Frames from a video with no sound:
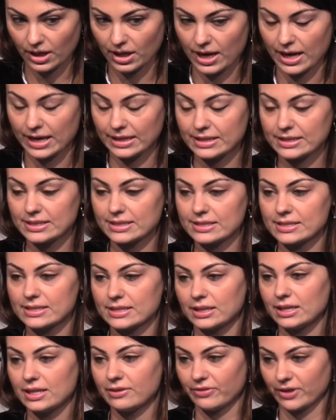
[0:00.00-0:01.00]
And it is
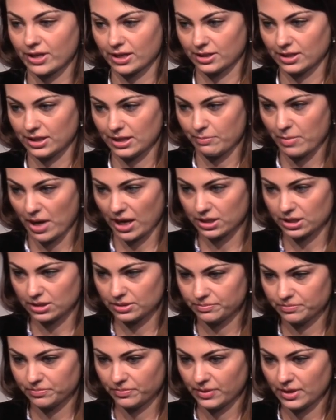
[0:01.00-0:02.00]
significantly
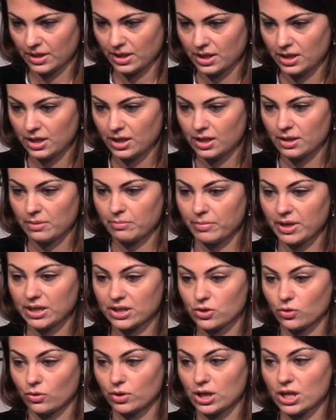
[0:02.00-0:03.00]
better.
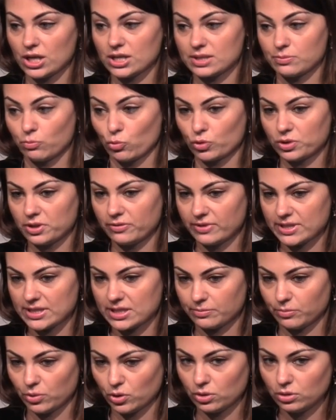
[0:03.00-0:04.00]
Bitcoin is more
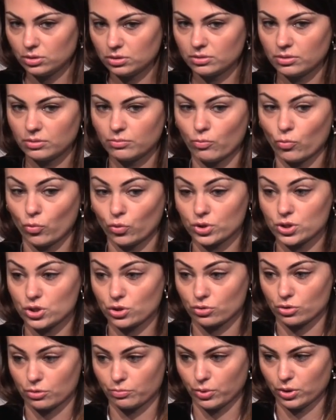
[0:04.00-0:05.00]
divisible, more
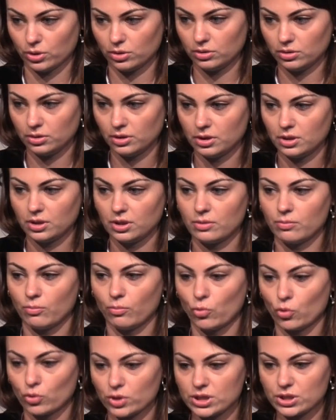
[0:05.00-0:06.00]
durable,
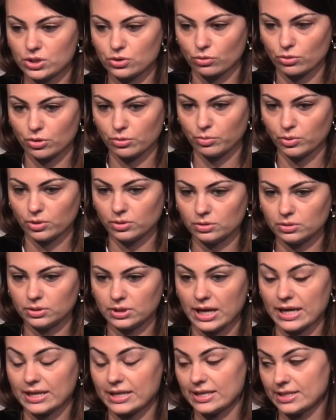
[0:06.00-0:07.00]
more storable,
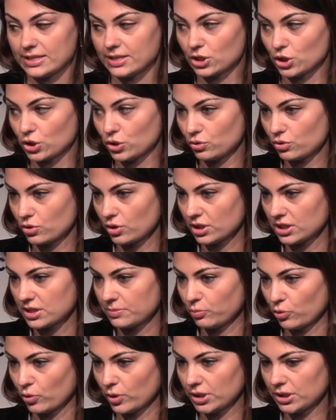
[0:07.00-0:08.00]
and easier to
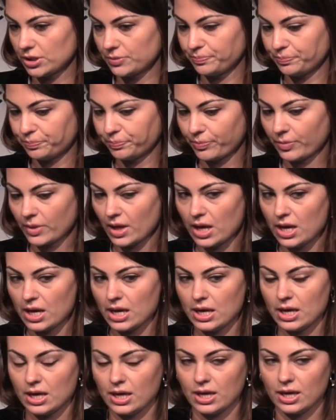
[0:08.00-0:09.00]
transport
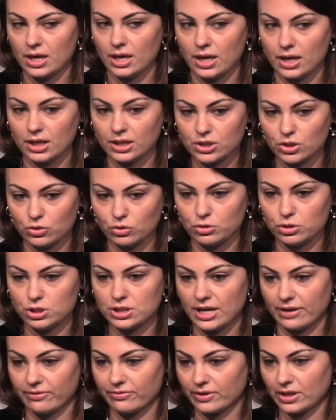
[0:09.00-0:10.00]
it could
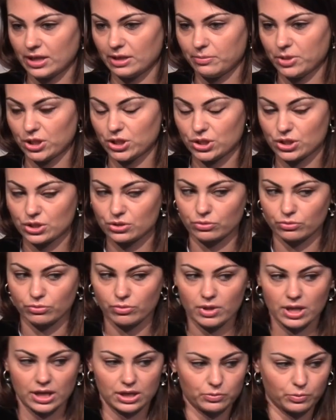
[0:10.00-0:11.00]
definitely be
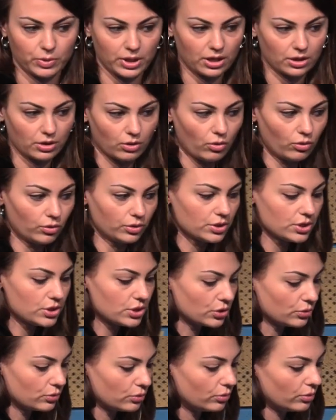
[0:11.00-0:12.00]
true that we are on
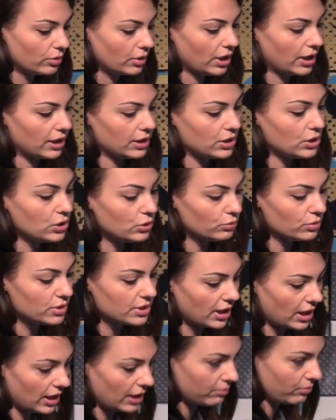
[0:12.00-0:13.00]
to a new
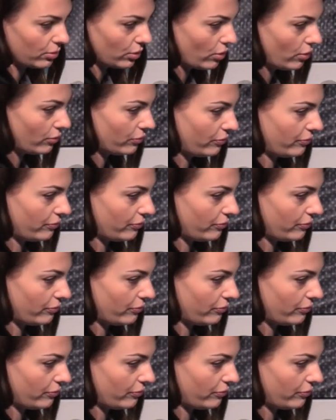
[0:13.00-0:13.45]
type of